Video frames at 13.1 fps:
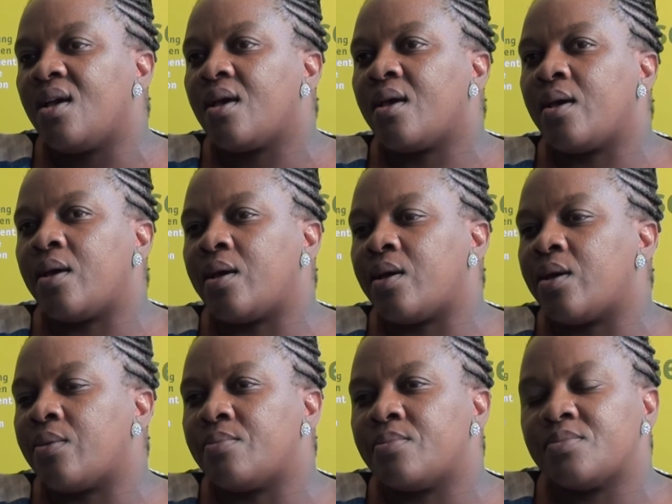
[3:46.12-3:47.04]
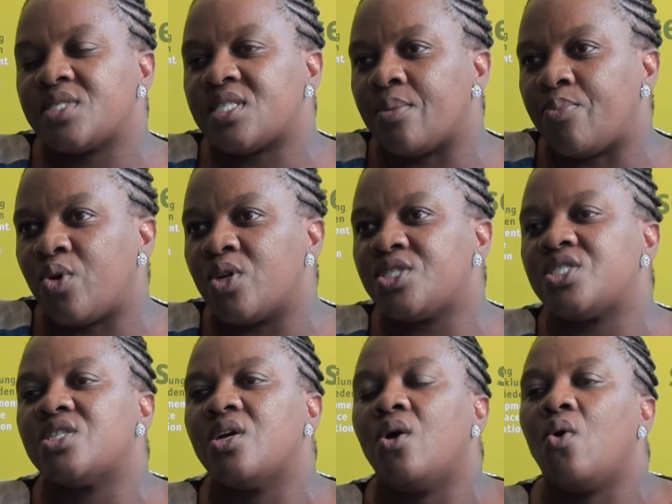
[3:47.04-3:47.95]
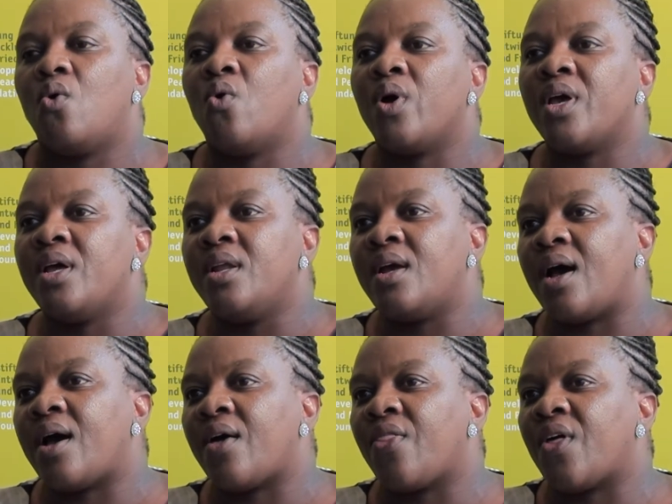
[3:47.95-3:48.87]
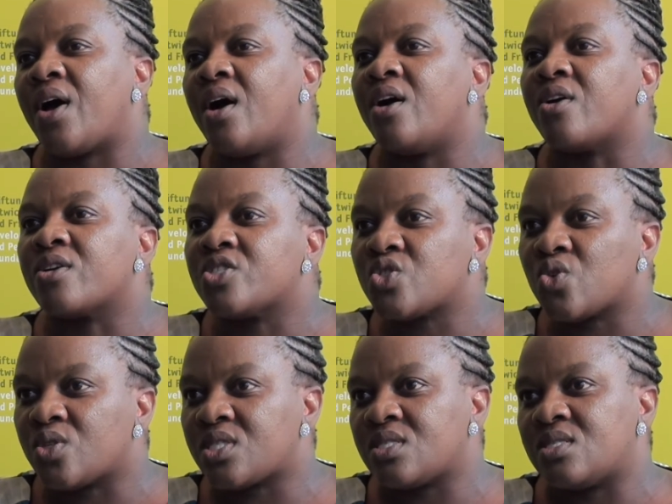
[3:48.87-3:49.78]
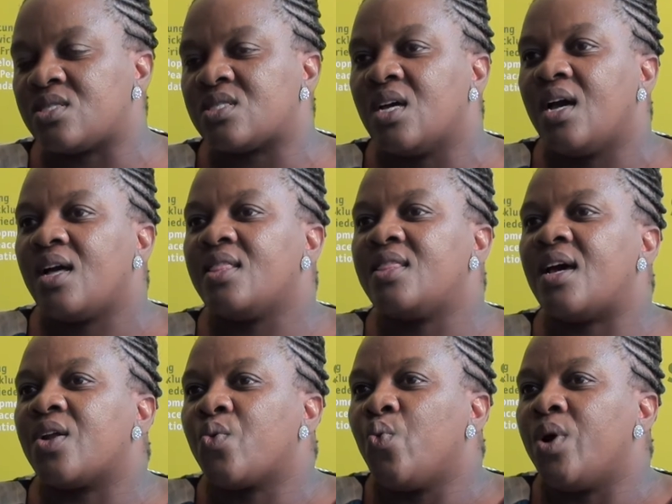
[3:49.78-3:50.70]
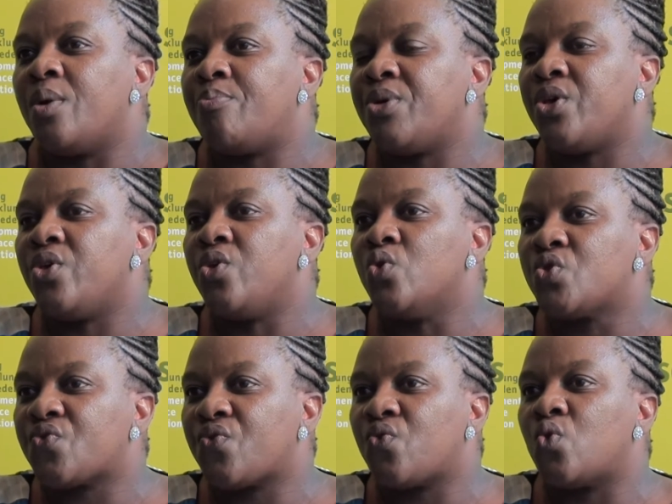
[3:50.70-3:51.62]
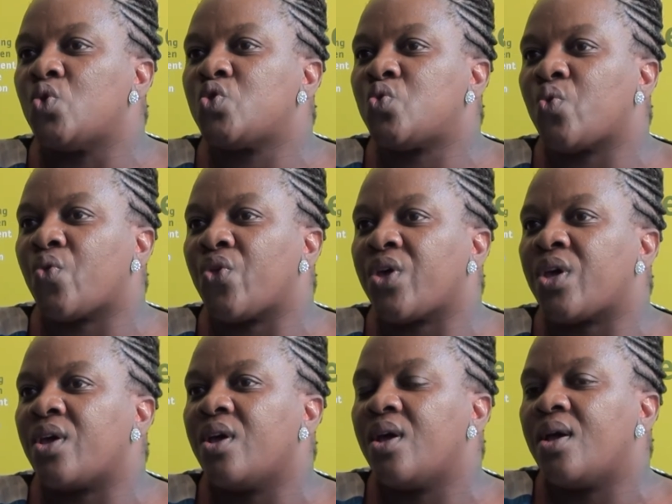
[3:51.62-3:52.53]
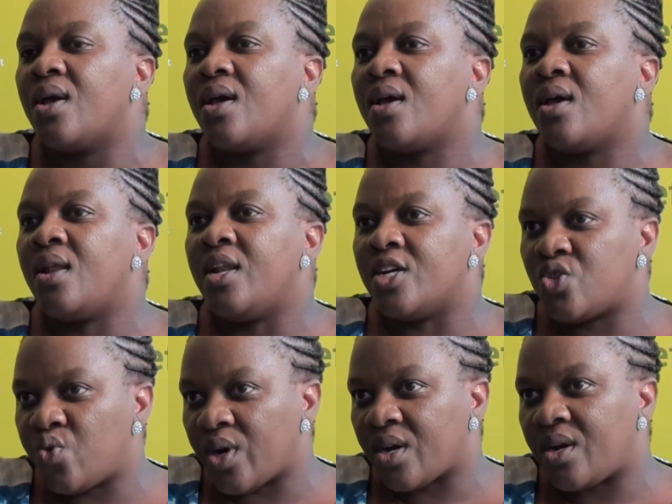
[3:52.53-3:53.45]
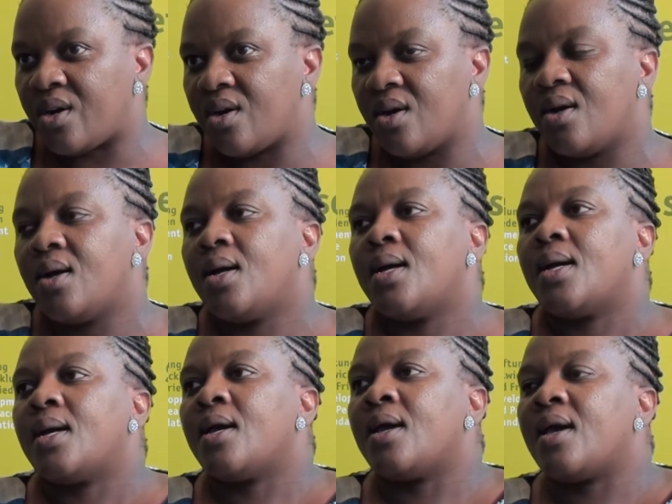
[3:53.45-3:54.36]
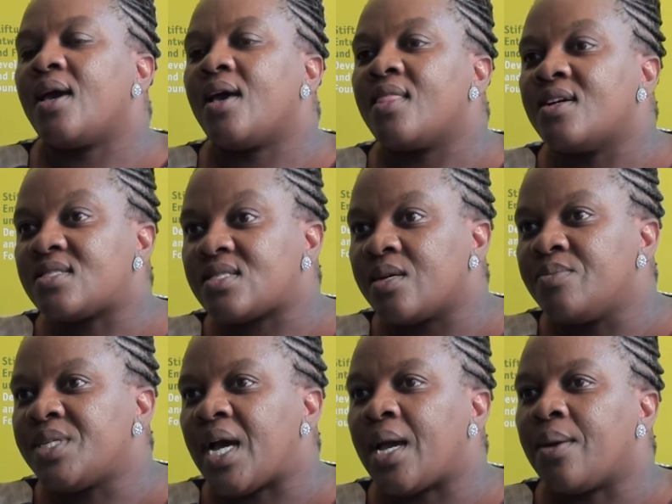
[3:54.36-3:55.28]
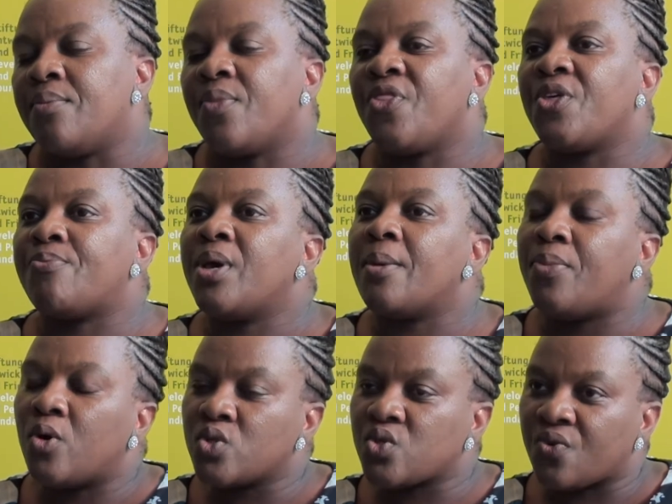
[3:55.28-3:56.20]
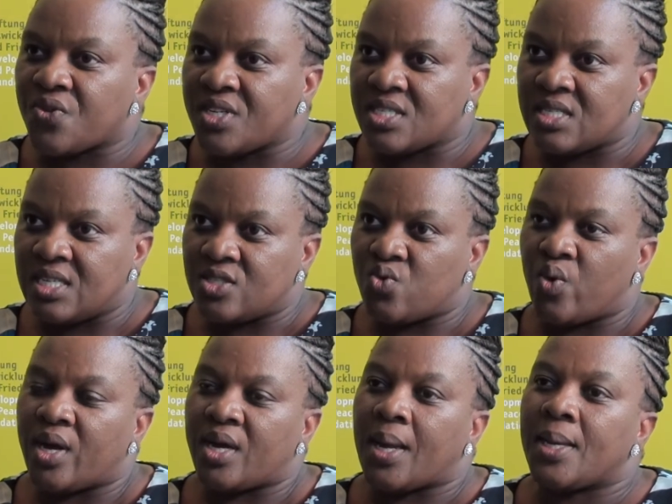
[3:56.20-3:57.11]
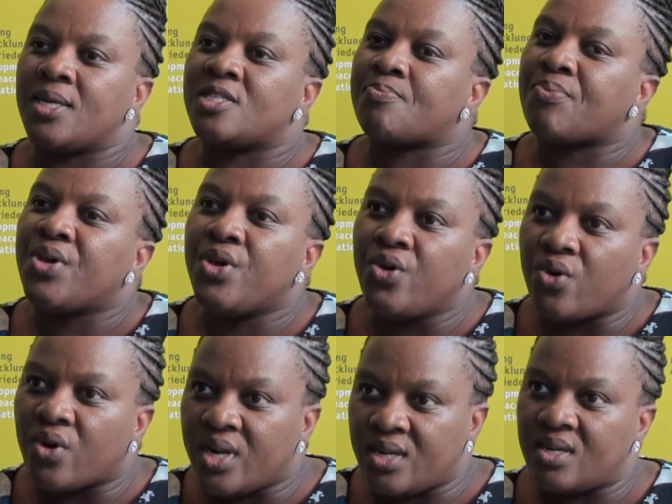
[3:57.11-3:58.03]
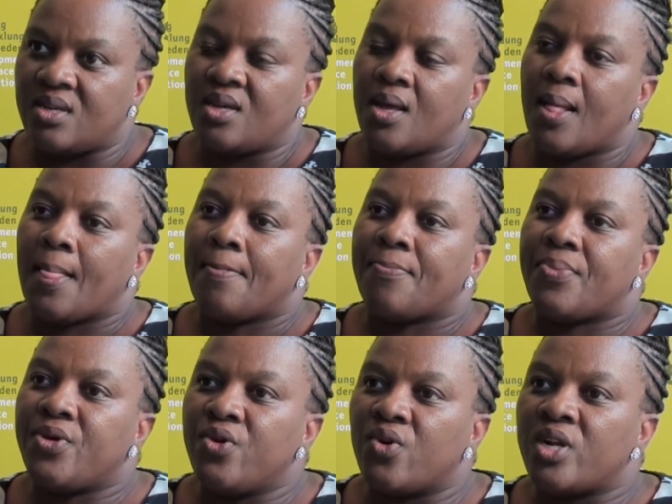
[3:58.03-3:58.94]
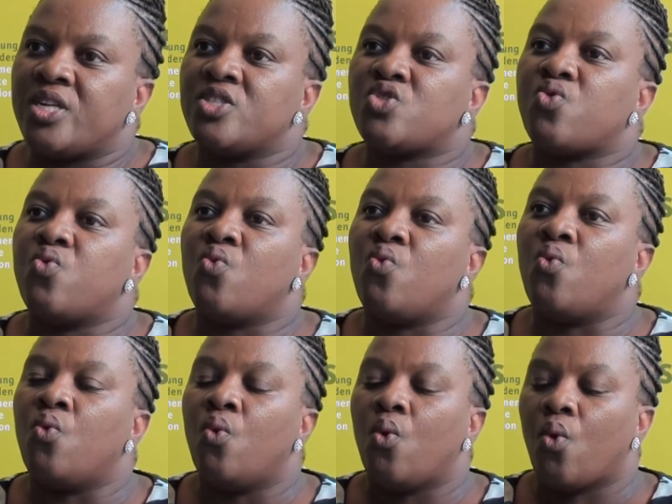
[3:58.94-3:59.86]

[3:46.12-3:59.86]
um, support or any other resources that will be useful to the uh, network. Uh, at the same time, the purpose of this network is purely, purely to